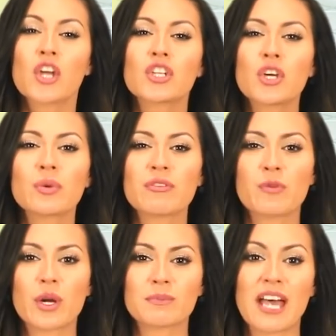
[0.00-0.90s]
New
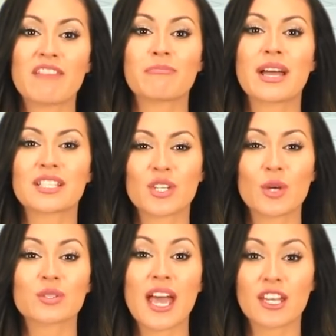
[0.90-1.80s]
reforms have
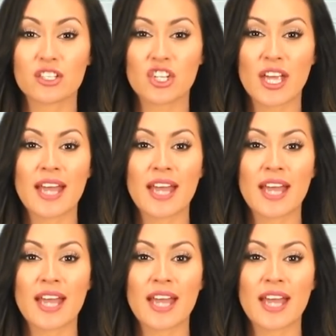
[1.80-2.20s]
Mexico's energy